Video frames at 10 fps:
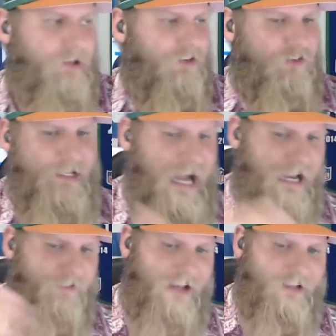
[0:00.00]
so he
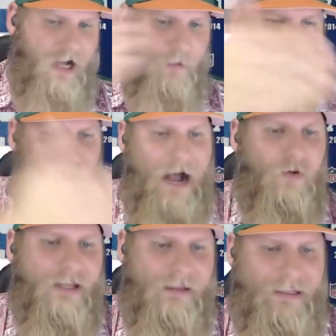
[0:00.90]
kind of had to come around.